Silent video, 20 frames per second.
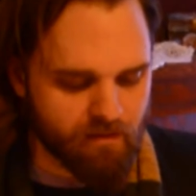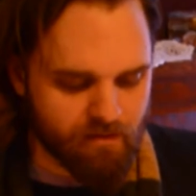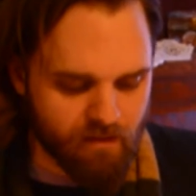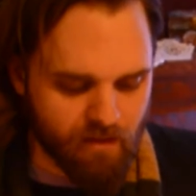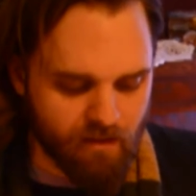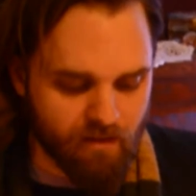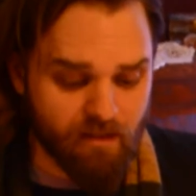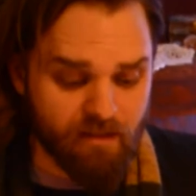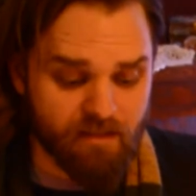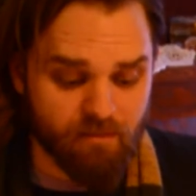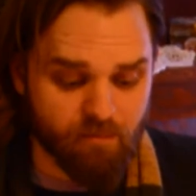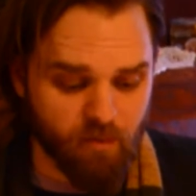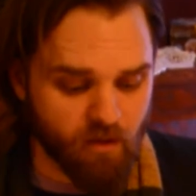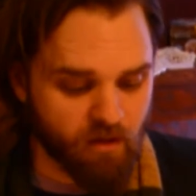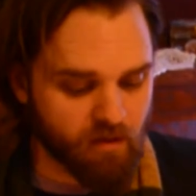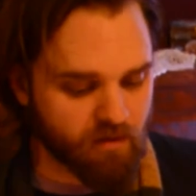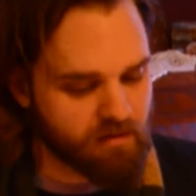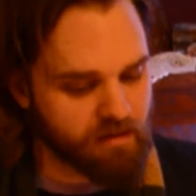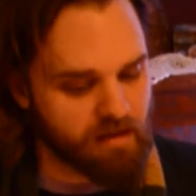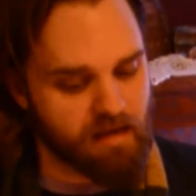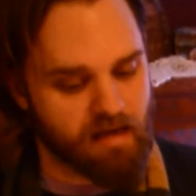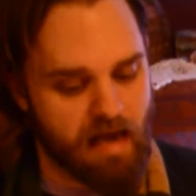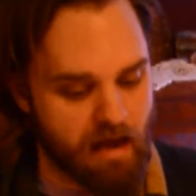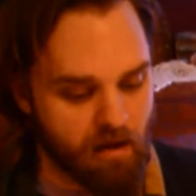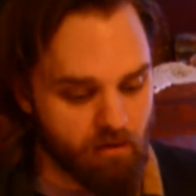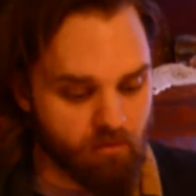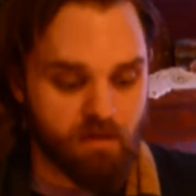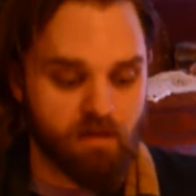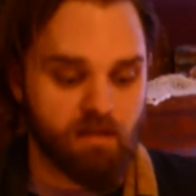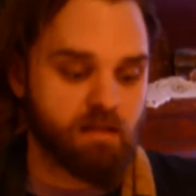Dudley's birthday.
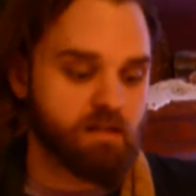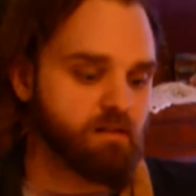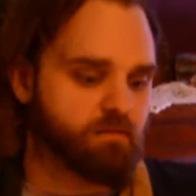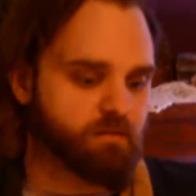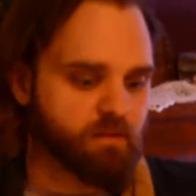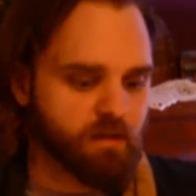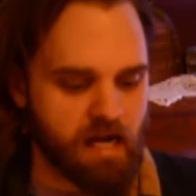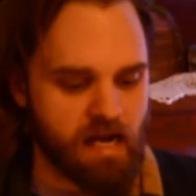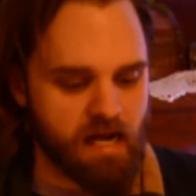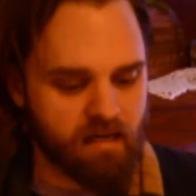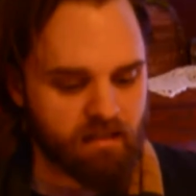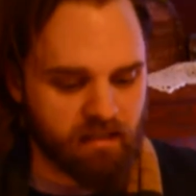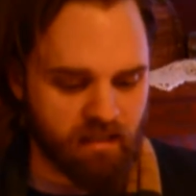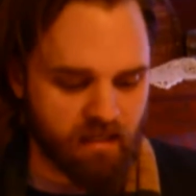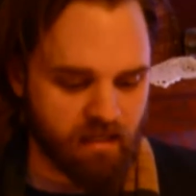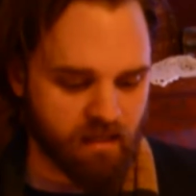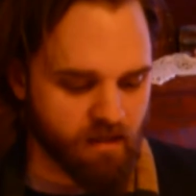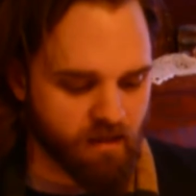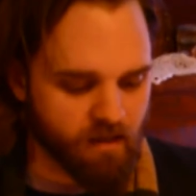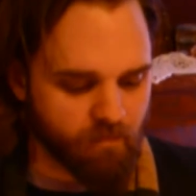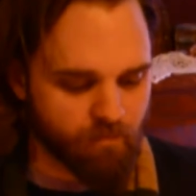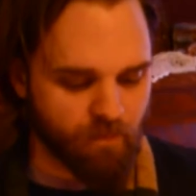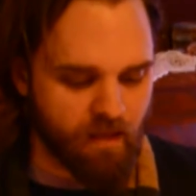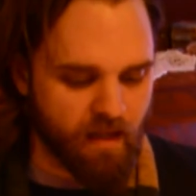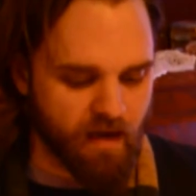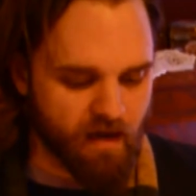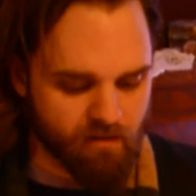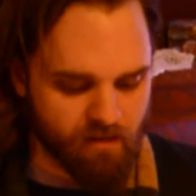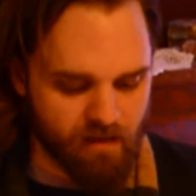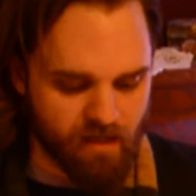How could he have forgotten?
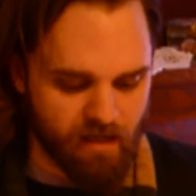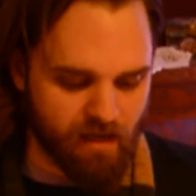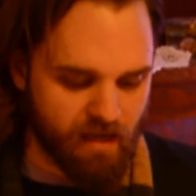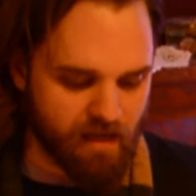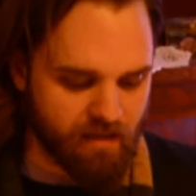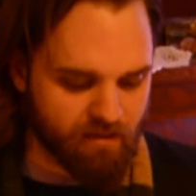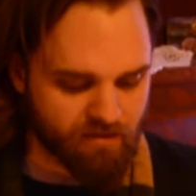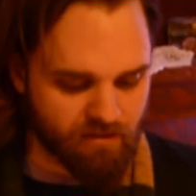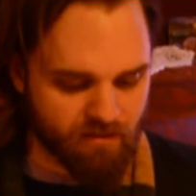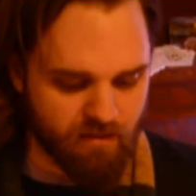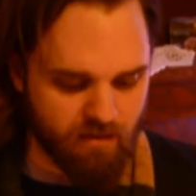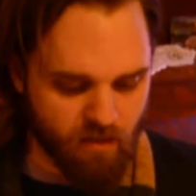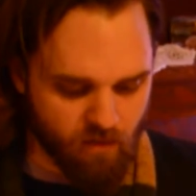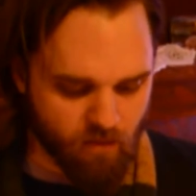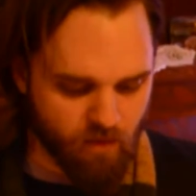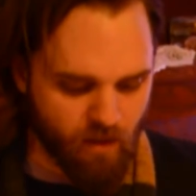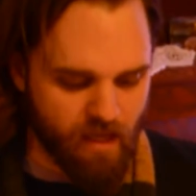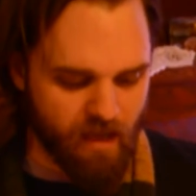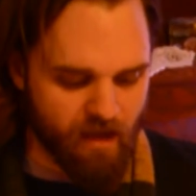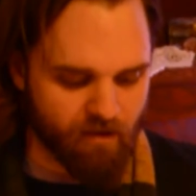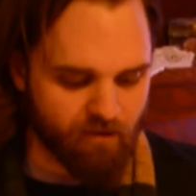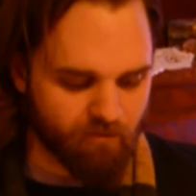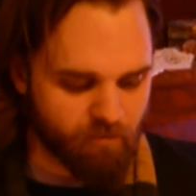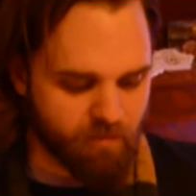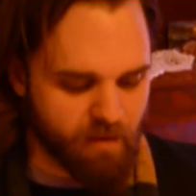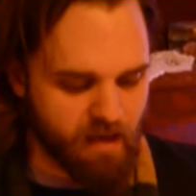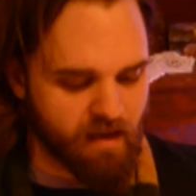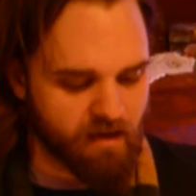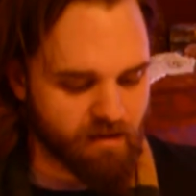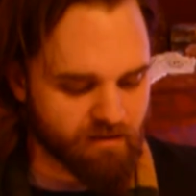Harry had got slowly out of
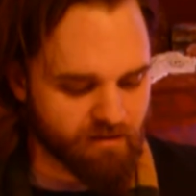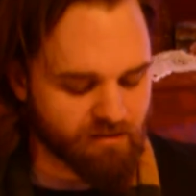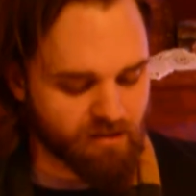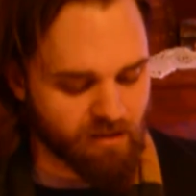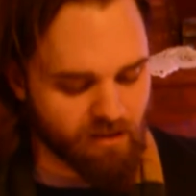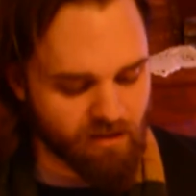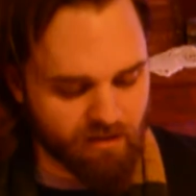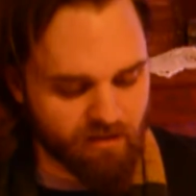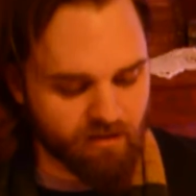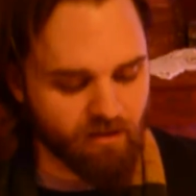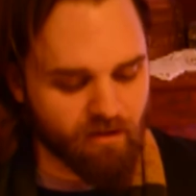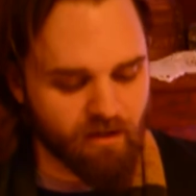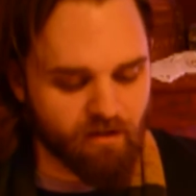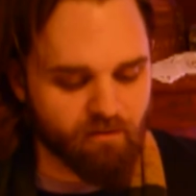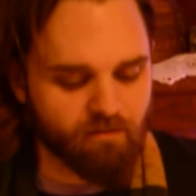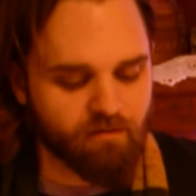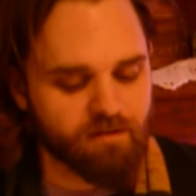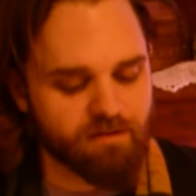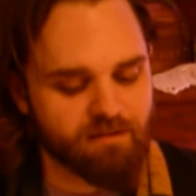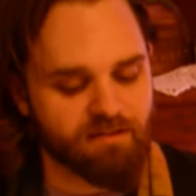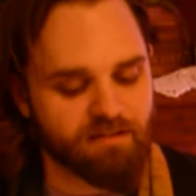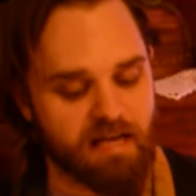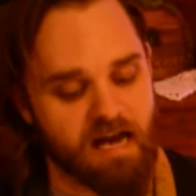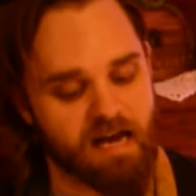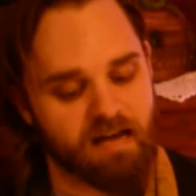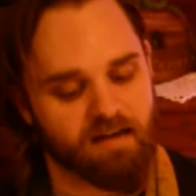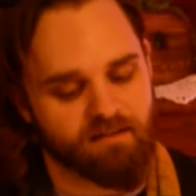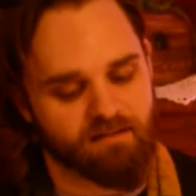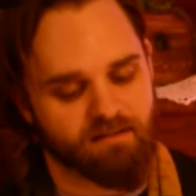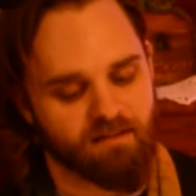bed and started looking for
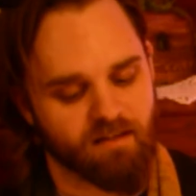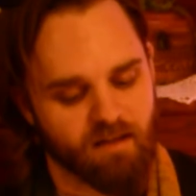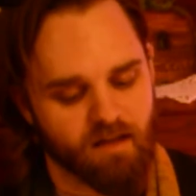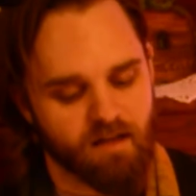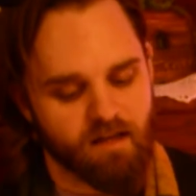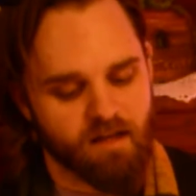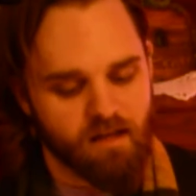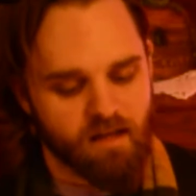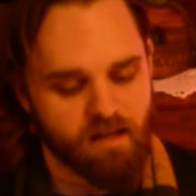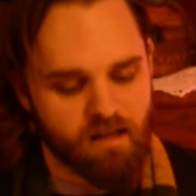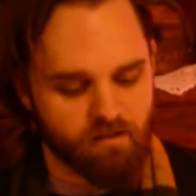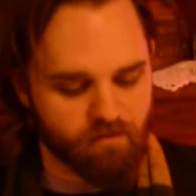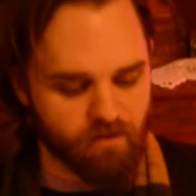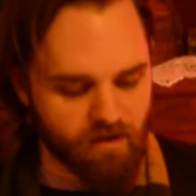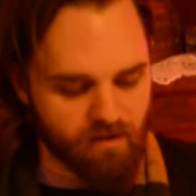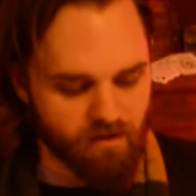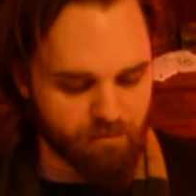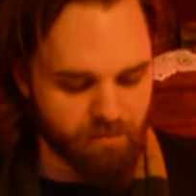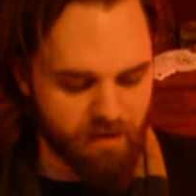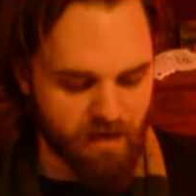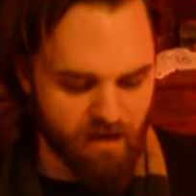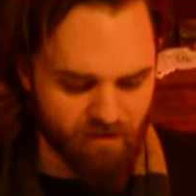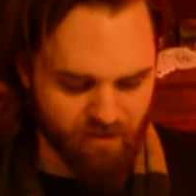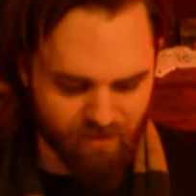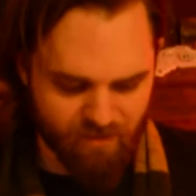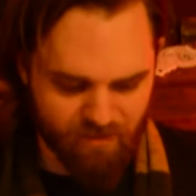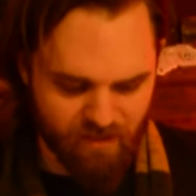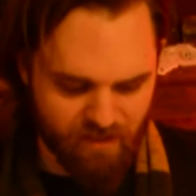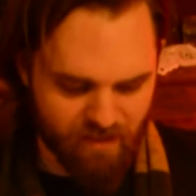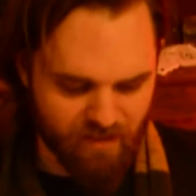socks. He found a pair
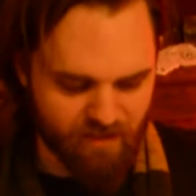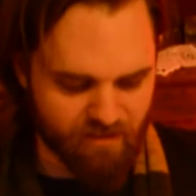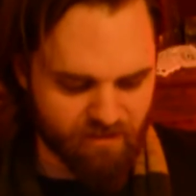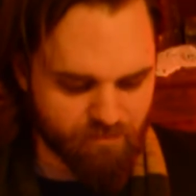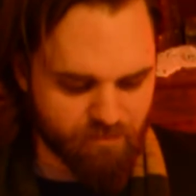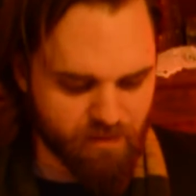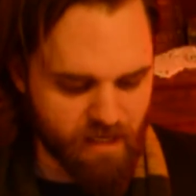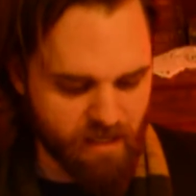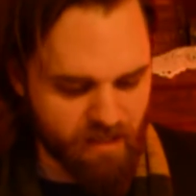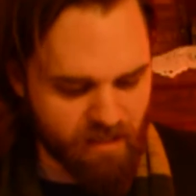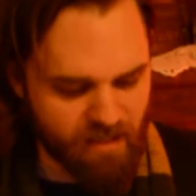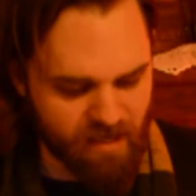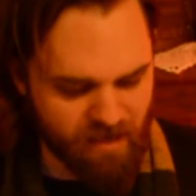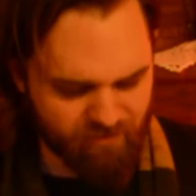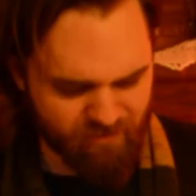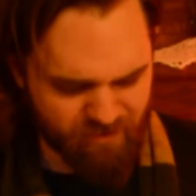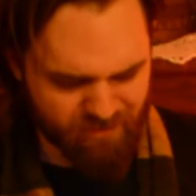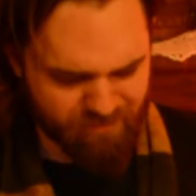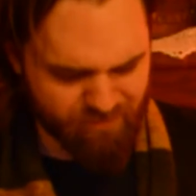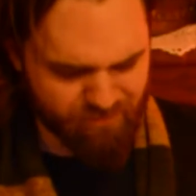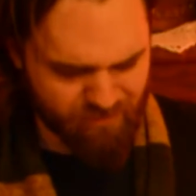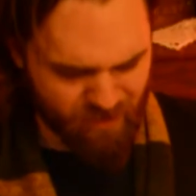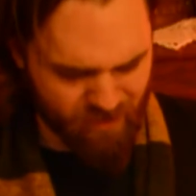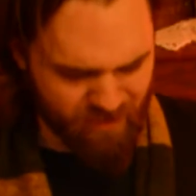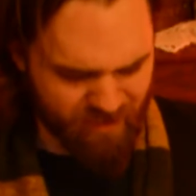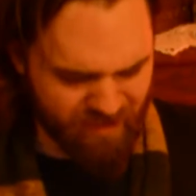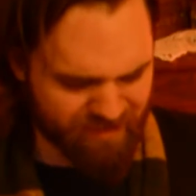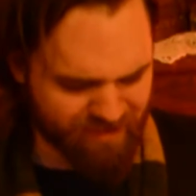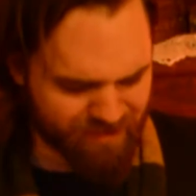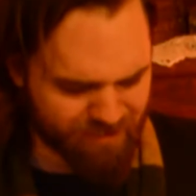underneath his bed, and after
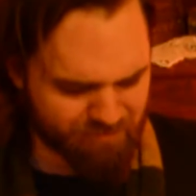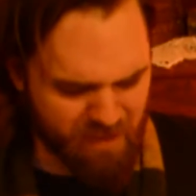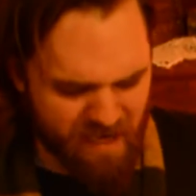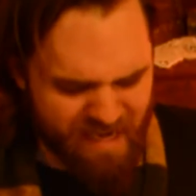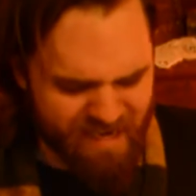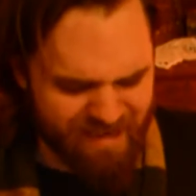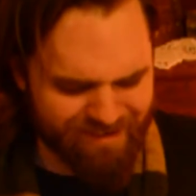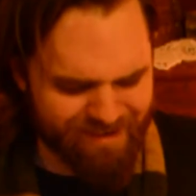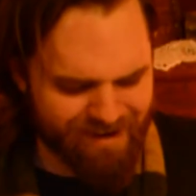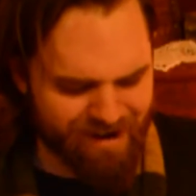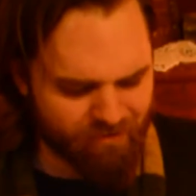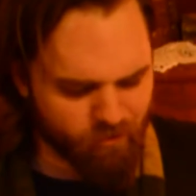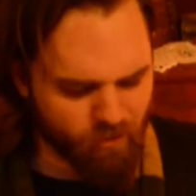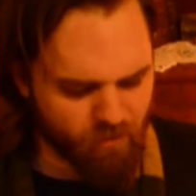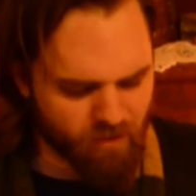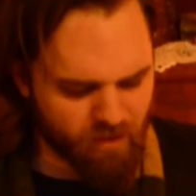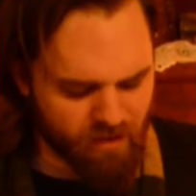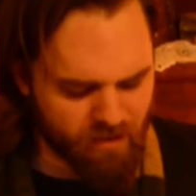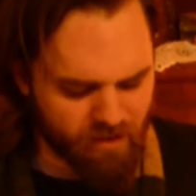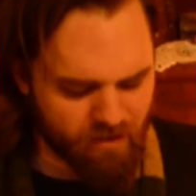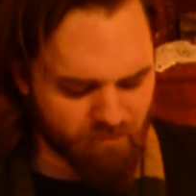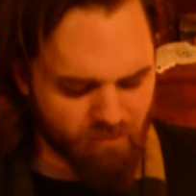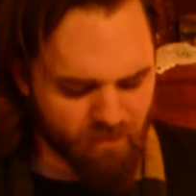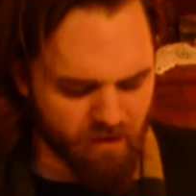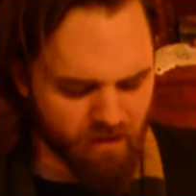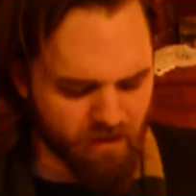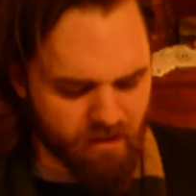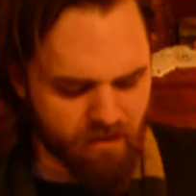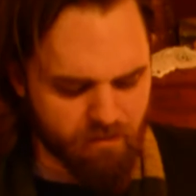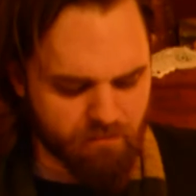pulling a spider off of one of them,
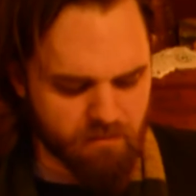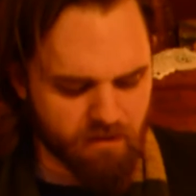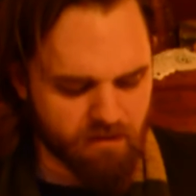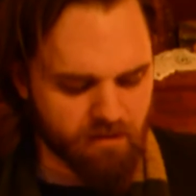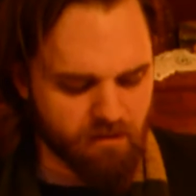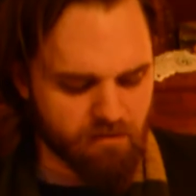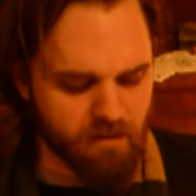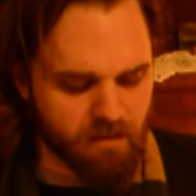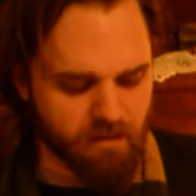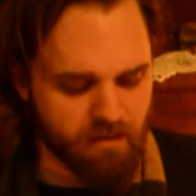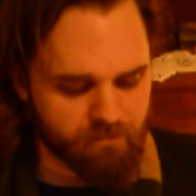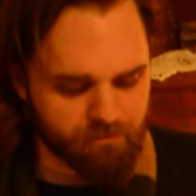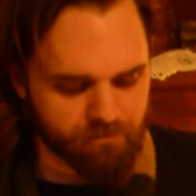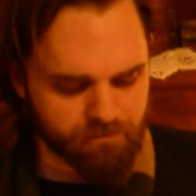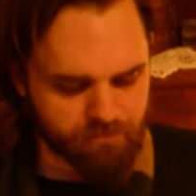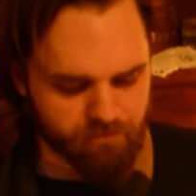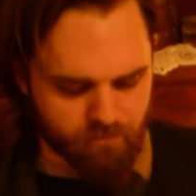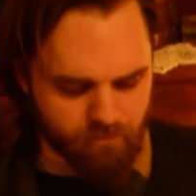he put them on.